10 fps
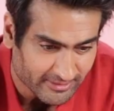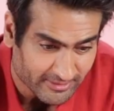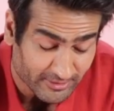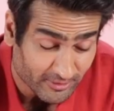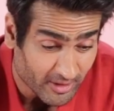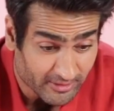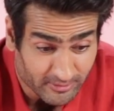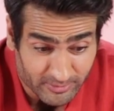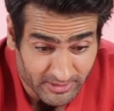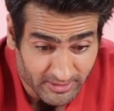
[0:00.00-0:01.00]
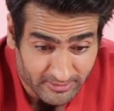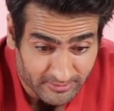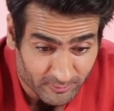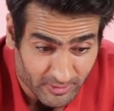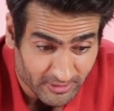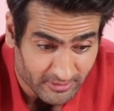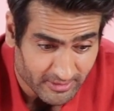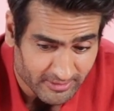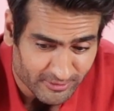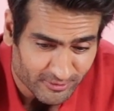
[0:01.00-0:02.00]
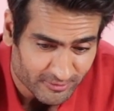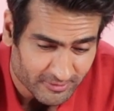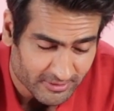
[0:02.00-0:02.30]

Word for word: and then got on a plane and went to London to do